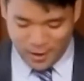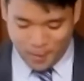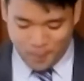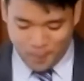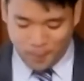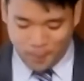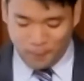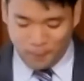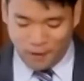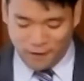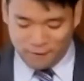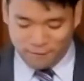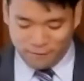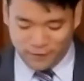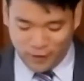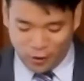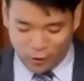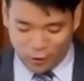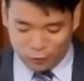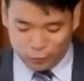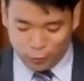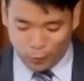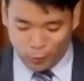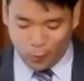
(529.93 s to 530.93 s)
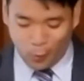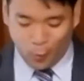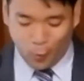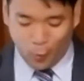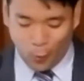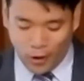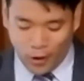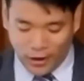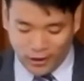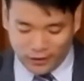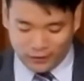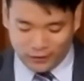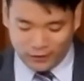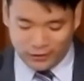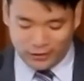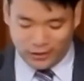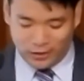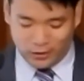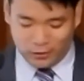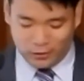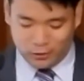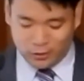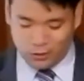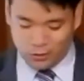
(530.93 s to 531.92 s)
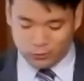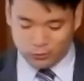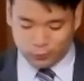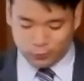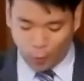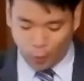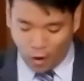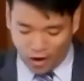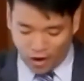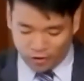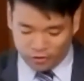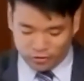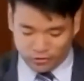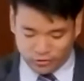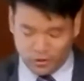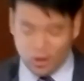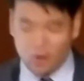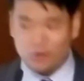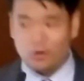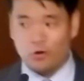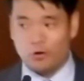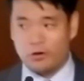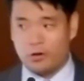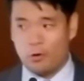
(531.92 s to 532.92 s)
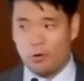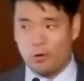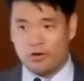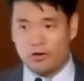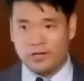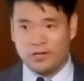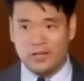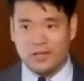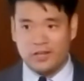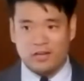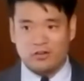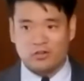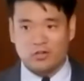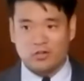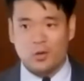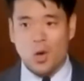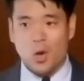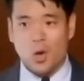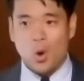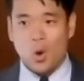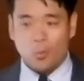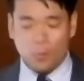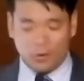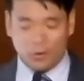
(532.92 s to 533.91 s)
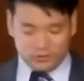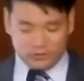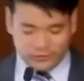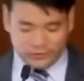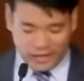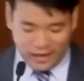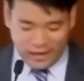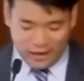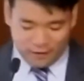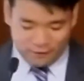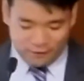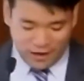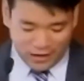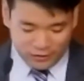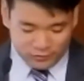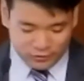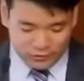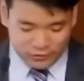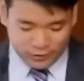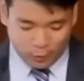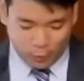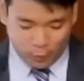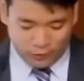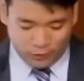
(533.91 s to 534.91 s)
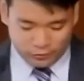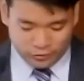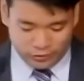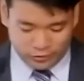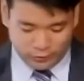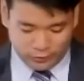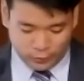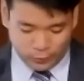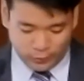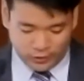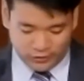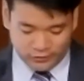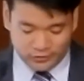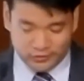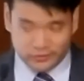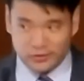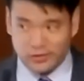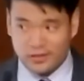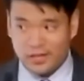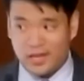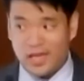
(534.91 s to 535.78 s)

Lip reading: But my fears were quickly squashed during orientation when Zev asked a question to us.